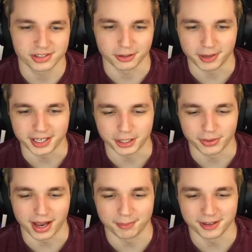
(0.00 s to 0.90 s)
it'll make you
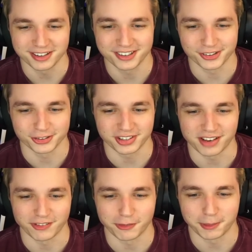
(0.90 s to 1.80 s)
happy and it'll
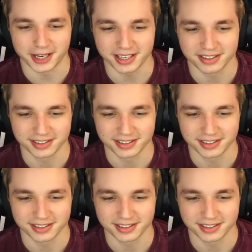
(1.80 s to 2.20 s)
save everybody.